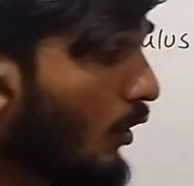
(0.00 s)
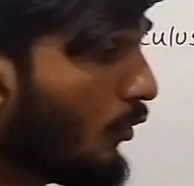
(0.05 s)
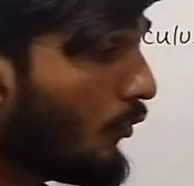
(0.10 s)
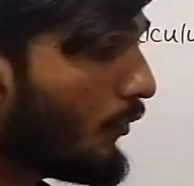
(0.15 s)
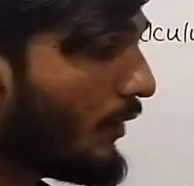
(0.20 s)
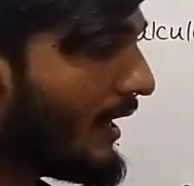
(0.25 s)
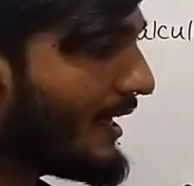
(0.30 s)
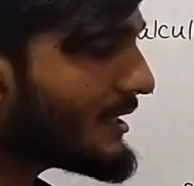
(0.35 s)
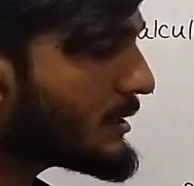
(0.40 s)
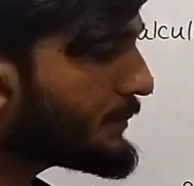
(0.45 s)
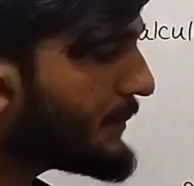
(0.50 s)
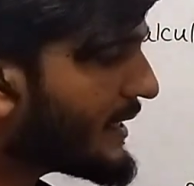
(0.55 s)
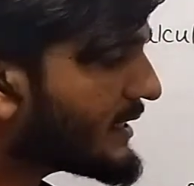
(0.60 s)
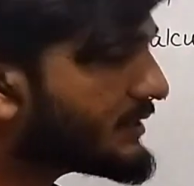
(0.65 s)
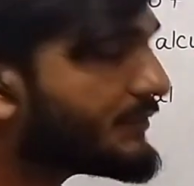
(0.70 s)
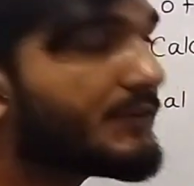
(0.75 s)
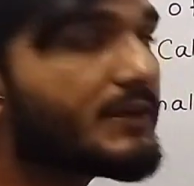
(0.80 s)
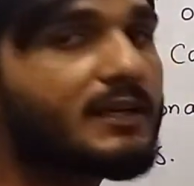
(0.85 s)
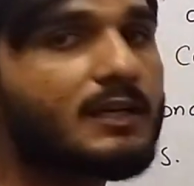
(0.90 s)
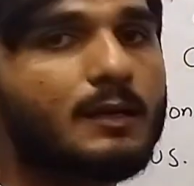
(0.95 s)
For
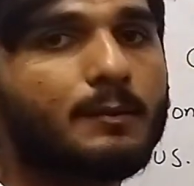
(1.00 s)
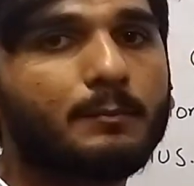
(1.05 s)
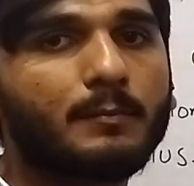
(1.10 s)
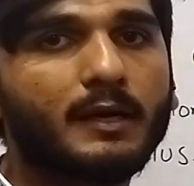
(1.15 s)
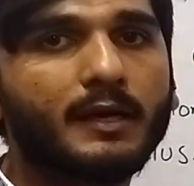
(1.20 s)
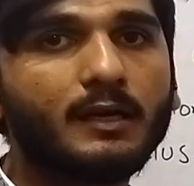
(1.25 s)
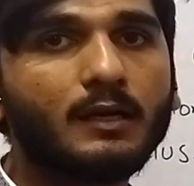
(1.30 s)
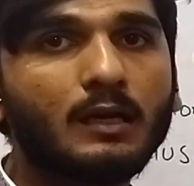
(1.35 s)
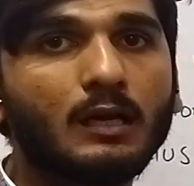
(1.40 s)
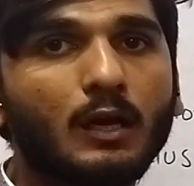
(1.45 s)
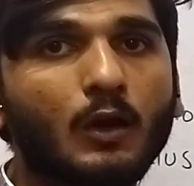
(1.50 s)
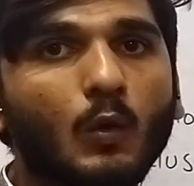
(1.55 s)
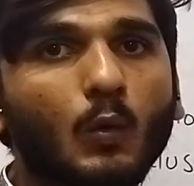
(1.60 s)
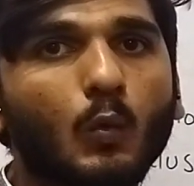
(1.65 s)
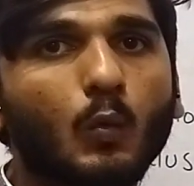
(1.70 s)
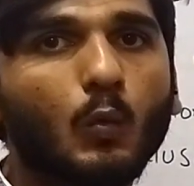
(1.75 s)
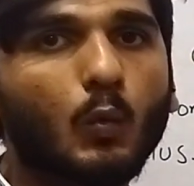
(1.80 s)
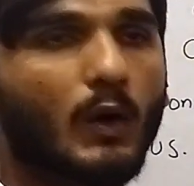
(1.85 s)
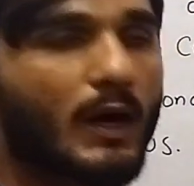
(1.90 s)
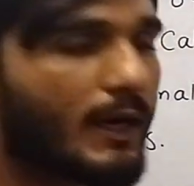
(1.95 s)
specific number
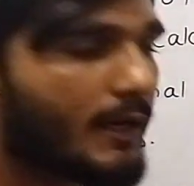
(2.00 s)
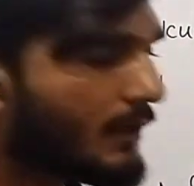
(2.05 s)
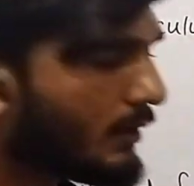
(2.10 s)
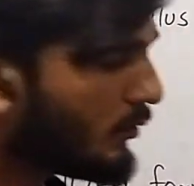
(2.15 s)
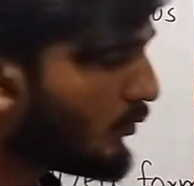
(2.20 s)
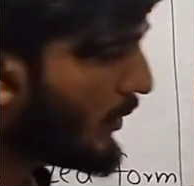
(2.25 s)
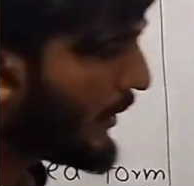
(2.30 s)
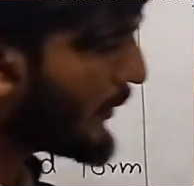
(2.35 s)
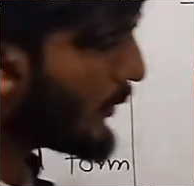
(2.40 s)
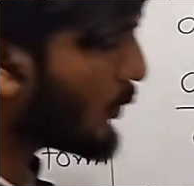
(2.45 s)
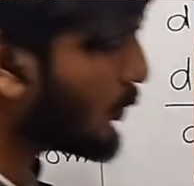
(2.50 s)
1 over